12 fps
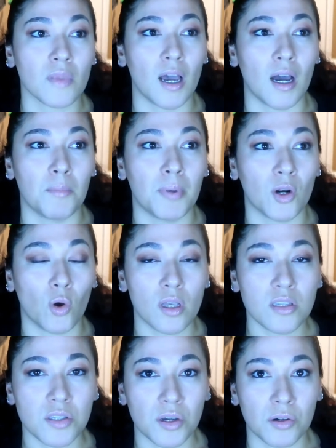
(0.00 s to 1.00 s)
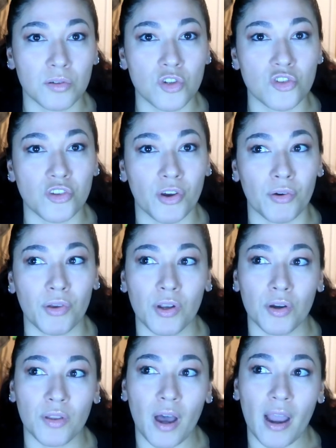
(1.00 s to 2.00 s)
But also just know, you
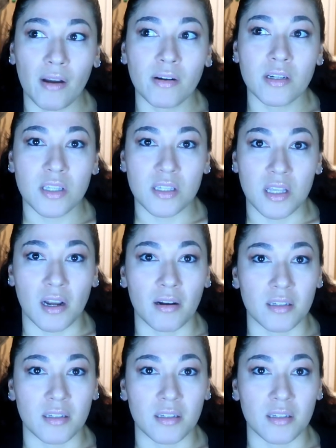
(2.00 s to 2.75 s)
know, the iris is there.